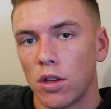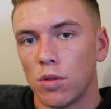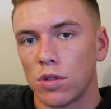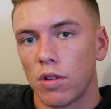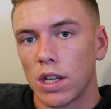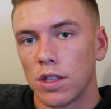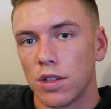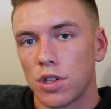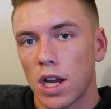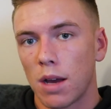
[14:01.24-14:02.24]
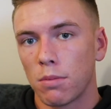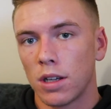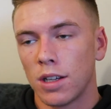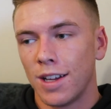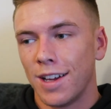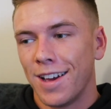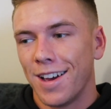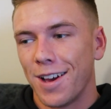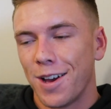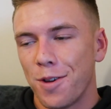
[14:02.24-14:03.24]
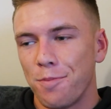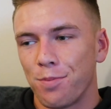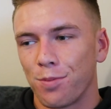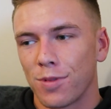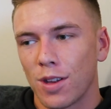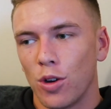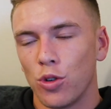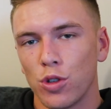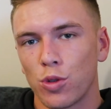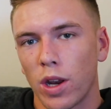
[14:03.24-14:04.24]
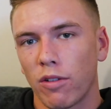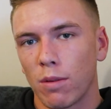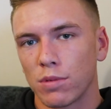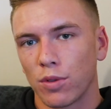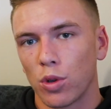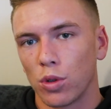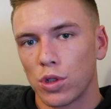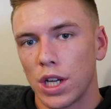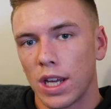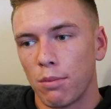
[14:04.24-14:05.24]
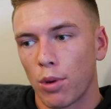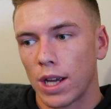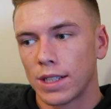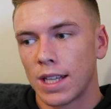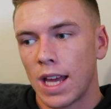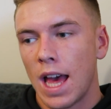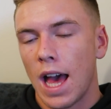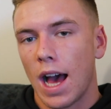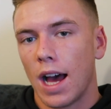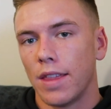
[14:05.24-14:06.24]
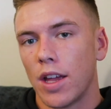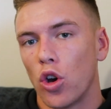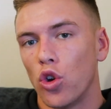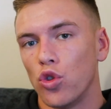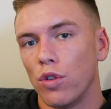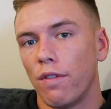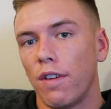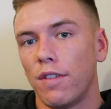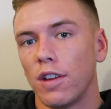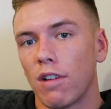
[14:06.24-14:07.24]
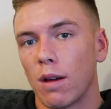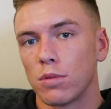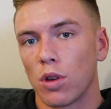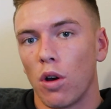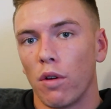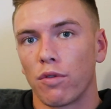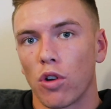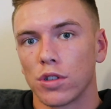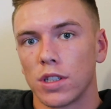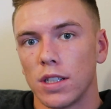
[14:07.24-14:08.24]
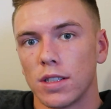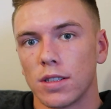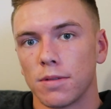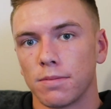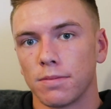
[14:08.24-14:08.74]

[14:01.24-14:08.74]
used the rest of the jam, 120 grams of cooked chicken breast, and then 150 grams of Frosties.